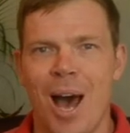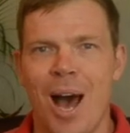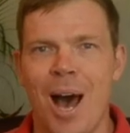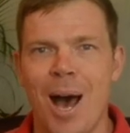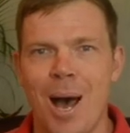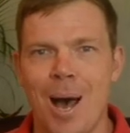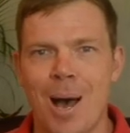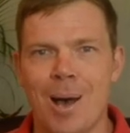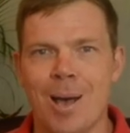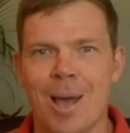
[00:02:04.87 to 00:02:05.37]

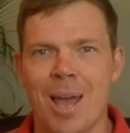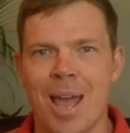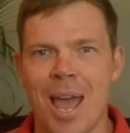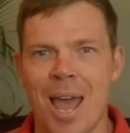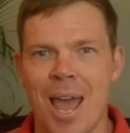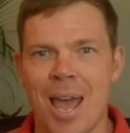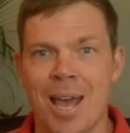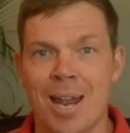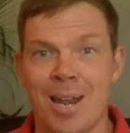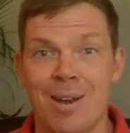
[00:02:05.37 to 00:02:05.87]

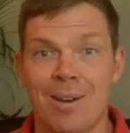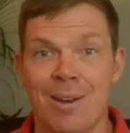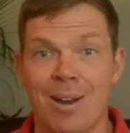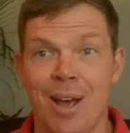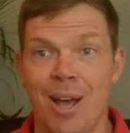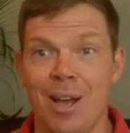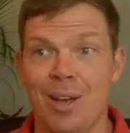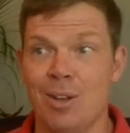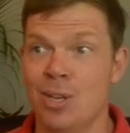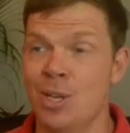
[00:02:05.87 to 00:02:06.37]

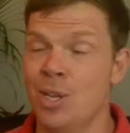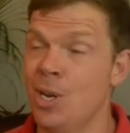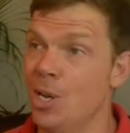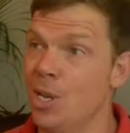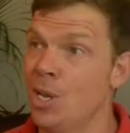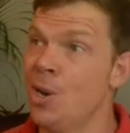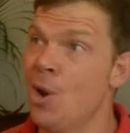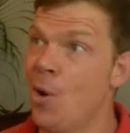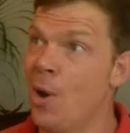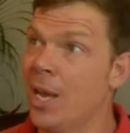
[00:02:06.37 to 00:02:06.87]
And,
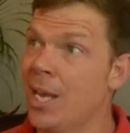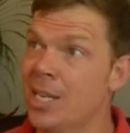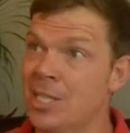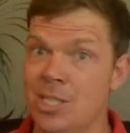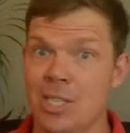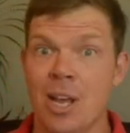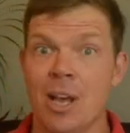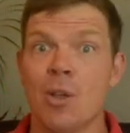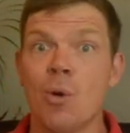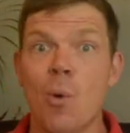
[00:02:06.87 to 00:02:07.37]
you know, I
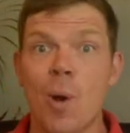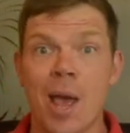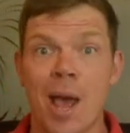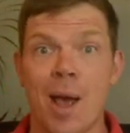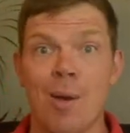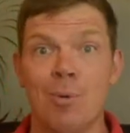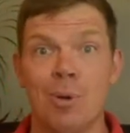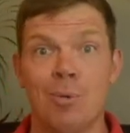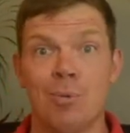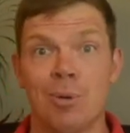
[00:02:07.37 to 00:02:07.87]
guess the other way
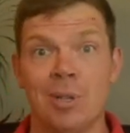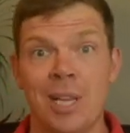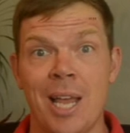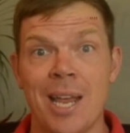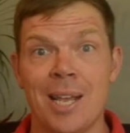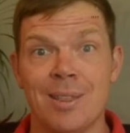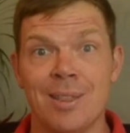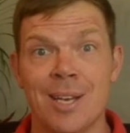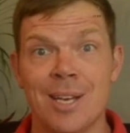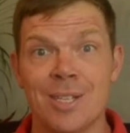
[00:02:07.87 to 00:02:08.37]
I would
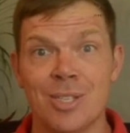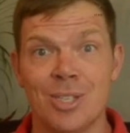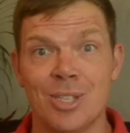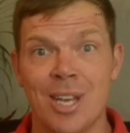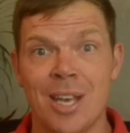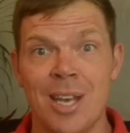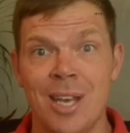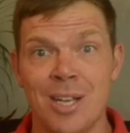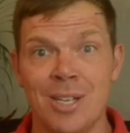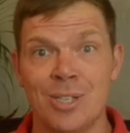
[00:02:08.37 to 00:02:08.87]
relate
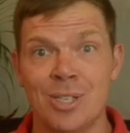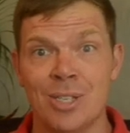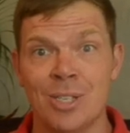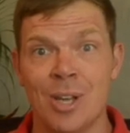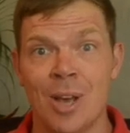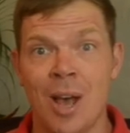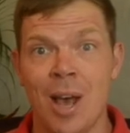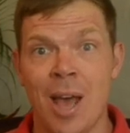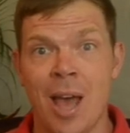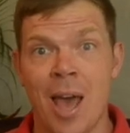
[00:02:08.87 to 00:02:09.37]
this
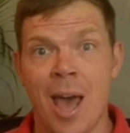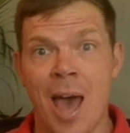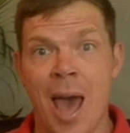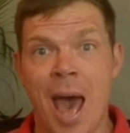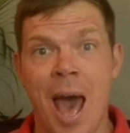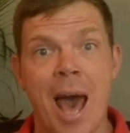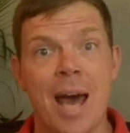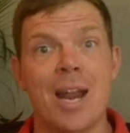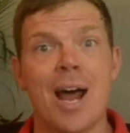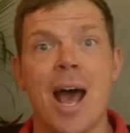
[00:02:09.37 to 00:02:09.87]
is,
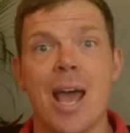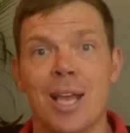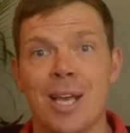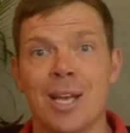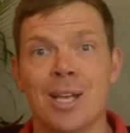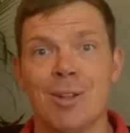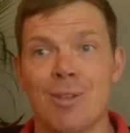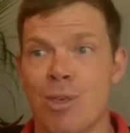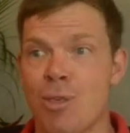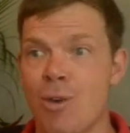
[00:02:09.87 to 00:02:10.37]
had I
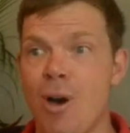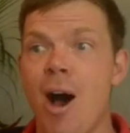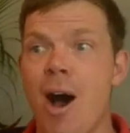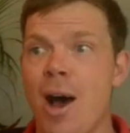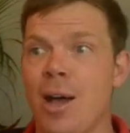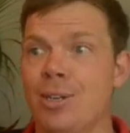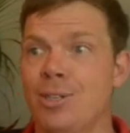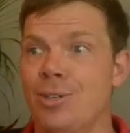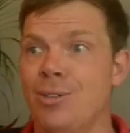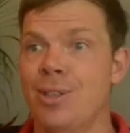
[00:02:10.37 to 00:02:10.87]

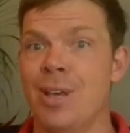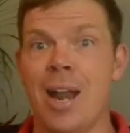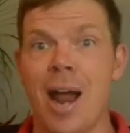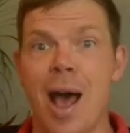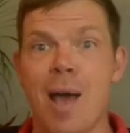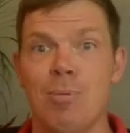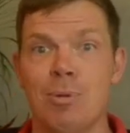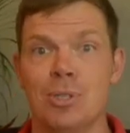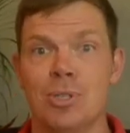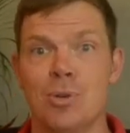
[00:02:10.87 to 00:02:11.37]
thought that
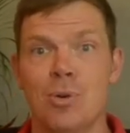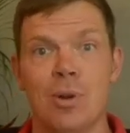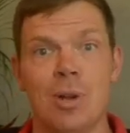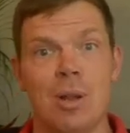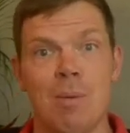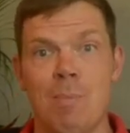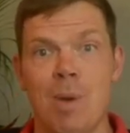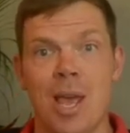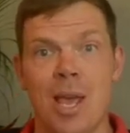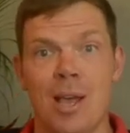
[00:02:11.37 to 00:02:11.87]
I was
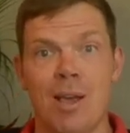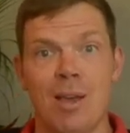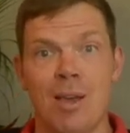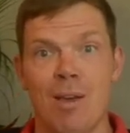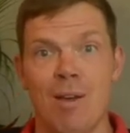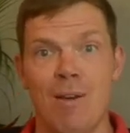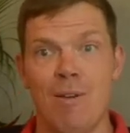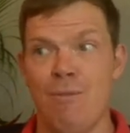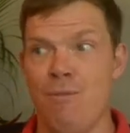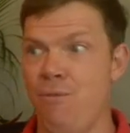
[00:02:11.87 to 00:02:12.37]
going to
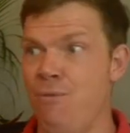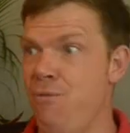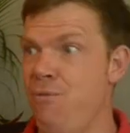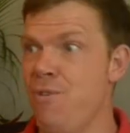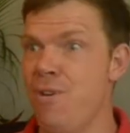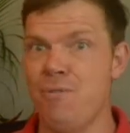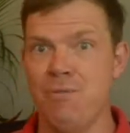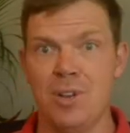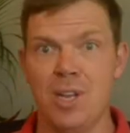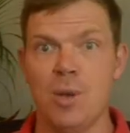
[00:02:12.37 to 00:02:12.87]
make
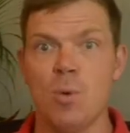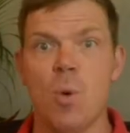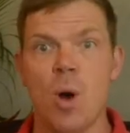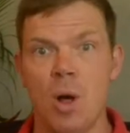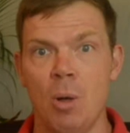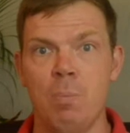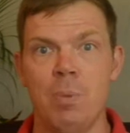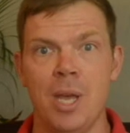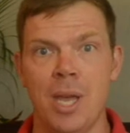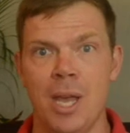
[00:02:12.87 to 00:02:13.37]
50
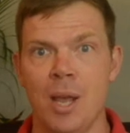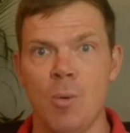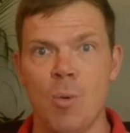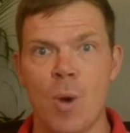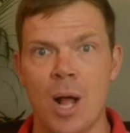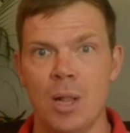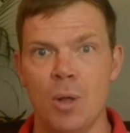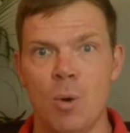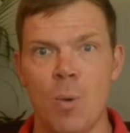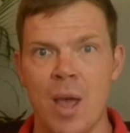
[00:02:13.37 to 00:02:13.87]
Wellbeing
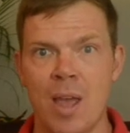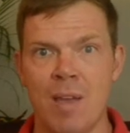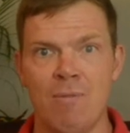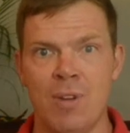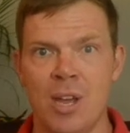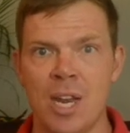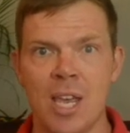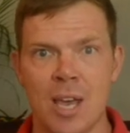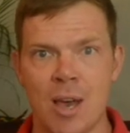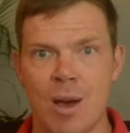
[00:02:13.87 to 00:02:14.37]
While Away
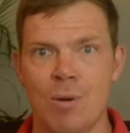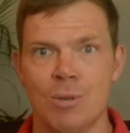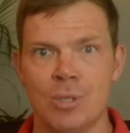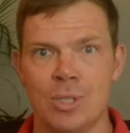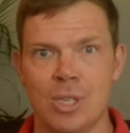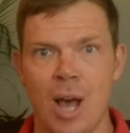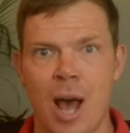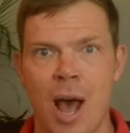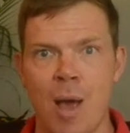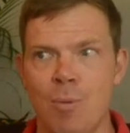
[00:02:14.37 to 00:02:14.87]

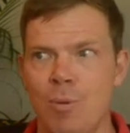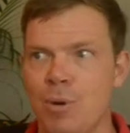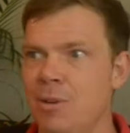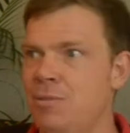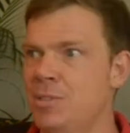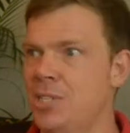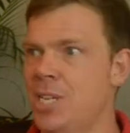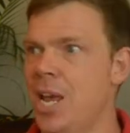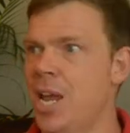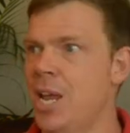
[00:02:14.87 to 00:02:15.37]
videos, I would
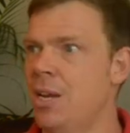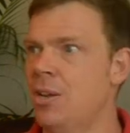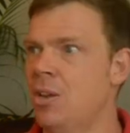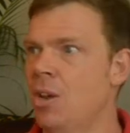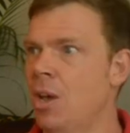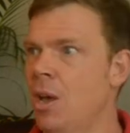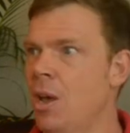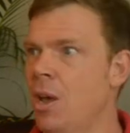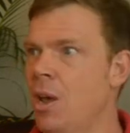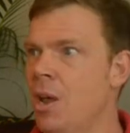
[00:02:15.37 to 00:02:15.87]
have
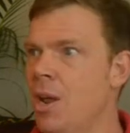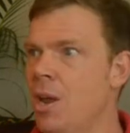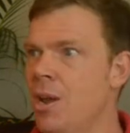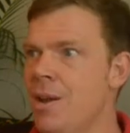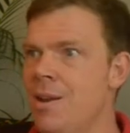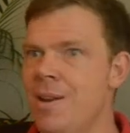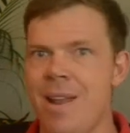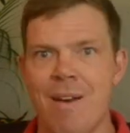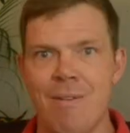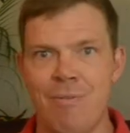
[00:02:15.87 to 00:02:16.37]
said,
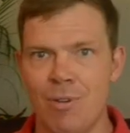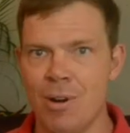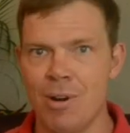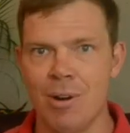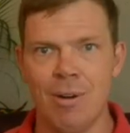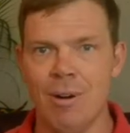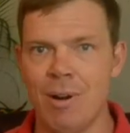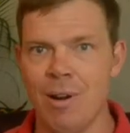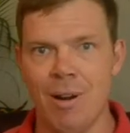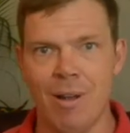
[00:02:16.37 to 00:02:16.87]

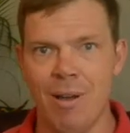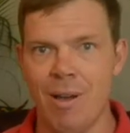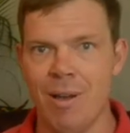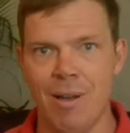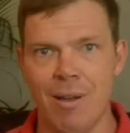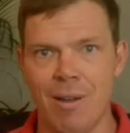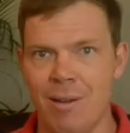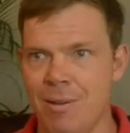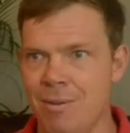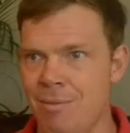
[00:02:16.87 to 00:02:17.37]
never
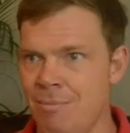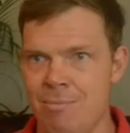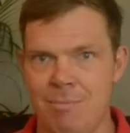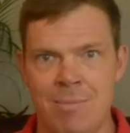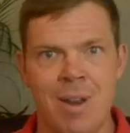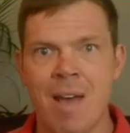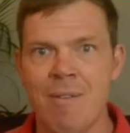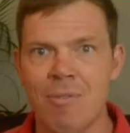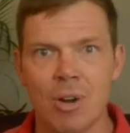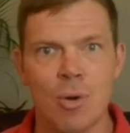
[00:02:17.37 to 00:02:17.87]

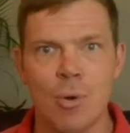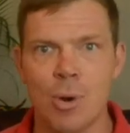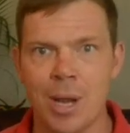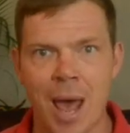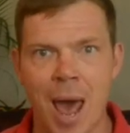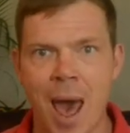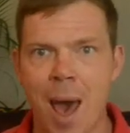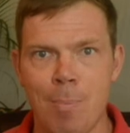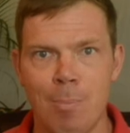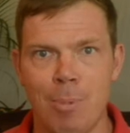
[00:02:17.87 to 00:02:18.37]
going
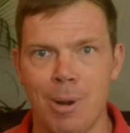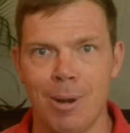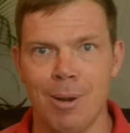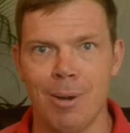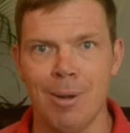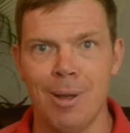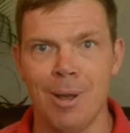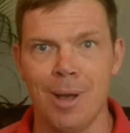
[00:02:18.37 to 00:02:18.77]
to happen.